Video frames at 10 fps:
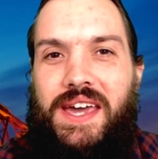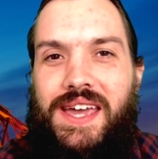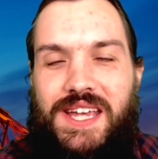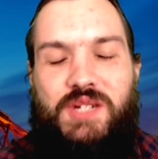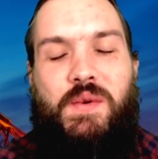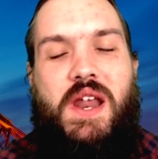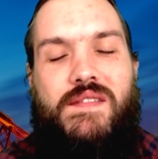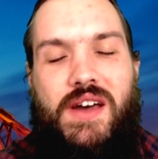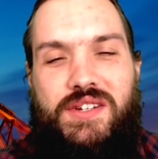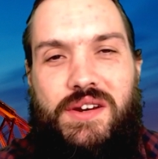Each one of
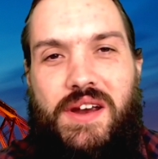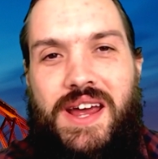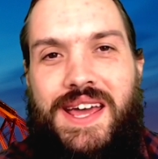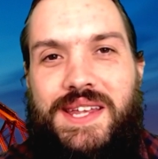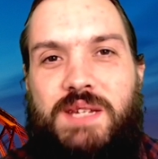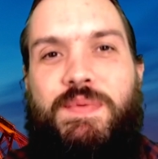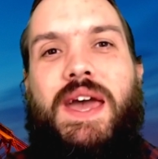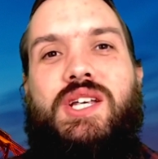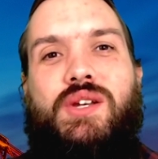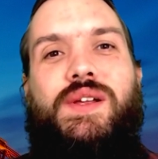us are
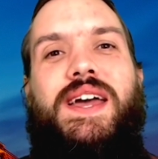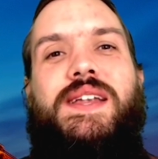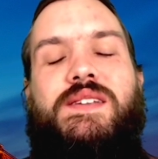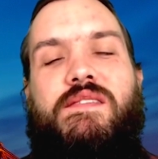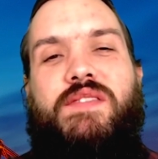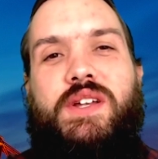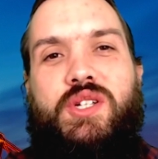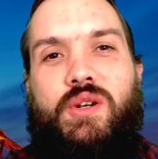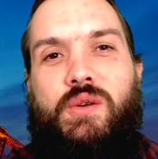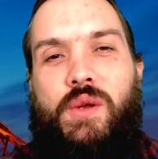special
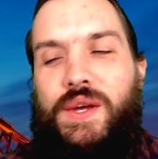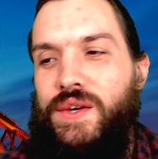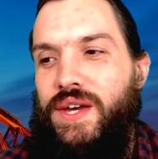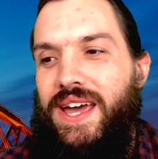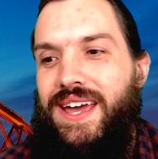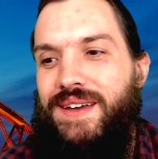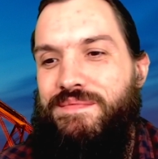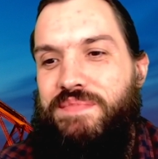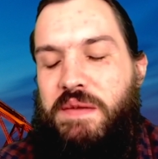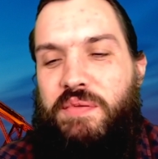individual
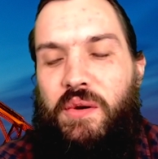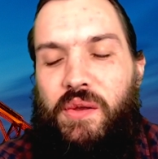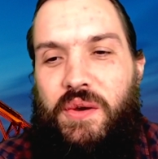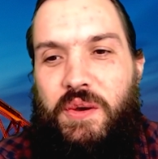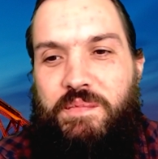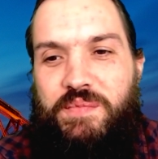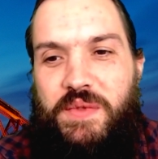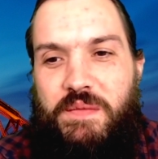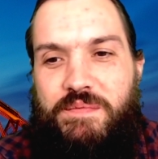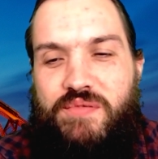people who
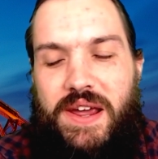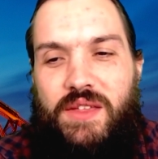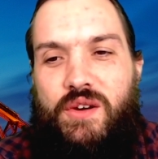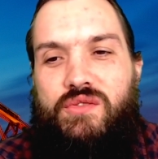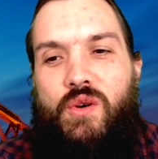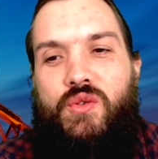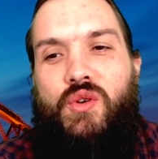bring their own